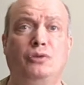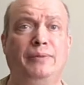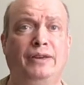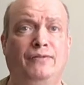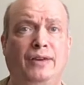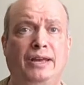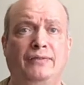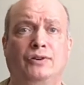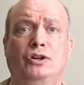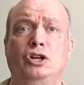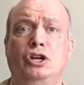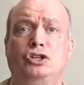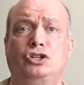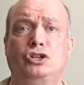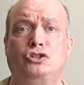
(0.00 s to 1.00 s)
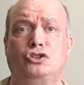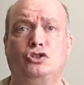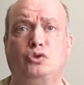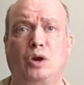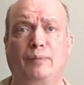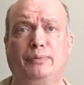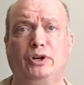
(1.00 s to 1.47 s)
me a favor, just
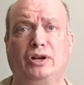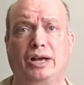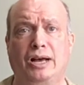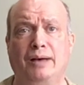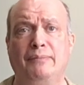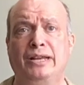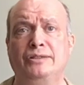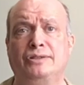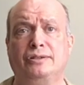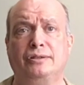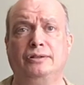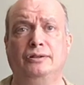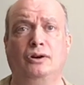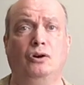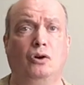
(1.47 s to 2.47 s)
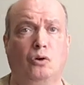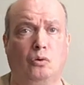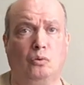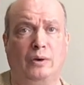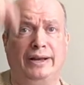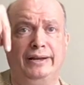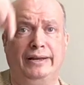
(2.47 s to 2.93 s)
drop your comments
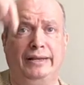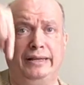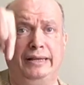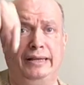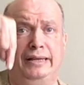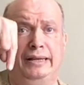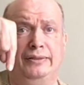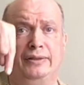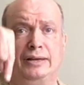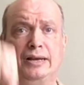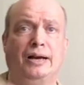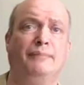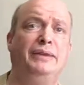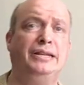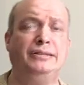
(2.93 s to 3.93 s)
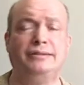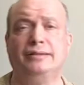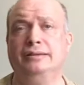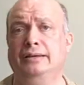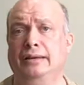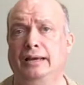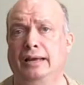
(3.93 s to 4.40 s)
right in the comments
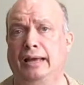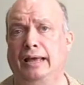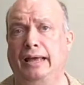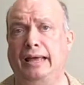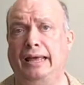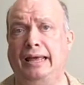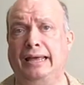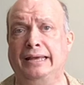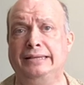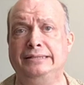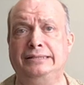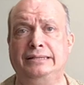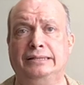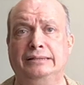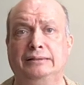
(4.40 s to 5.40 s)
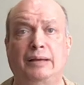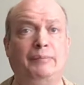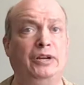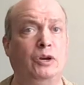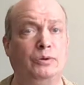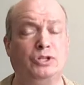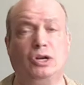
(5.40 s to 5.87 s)
and let me
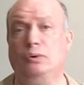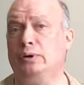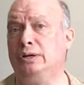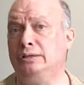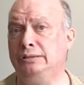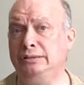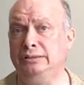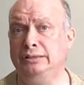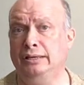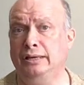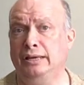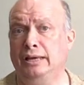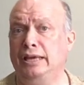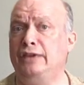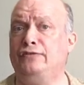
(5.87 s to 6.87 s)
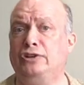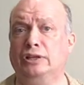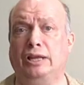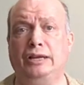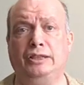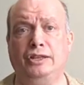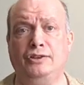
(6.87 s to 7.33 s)
know what's going on. If you
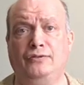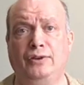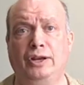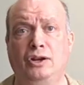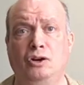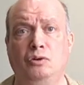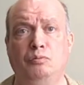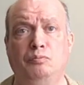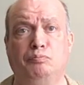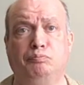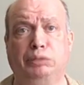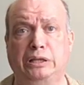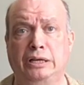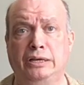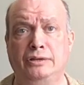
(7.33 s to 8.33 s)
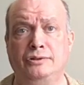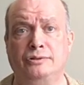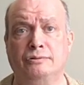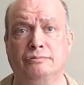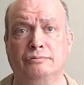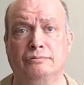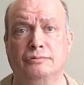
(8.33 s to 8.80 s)
like this video, please
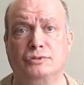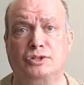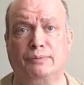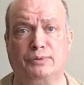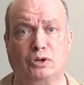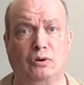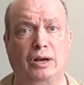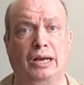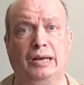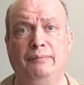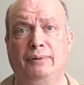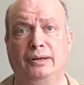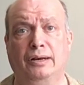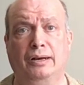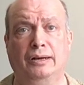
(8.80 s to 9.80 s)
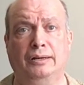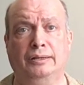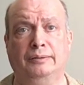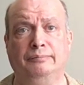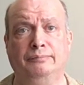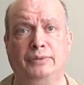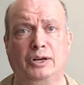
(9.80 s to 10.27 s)
subscribe.
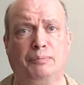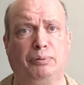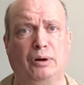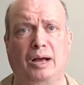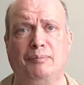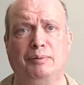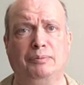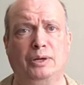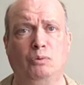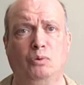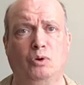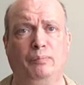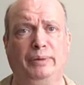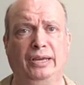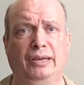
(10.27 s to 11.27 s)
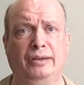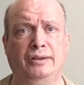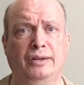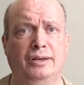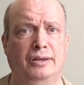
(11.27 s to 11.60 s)
There probably will be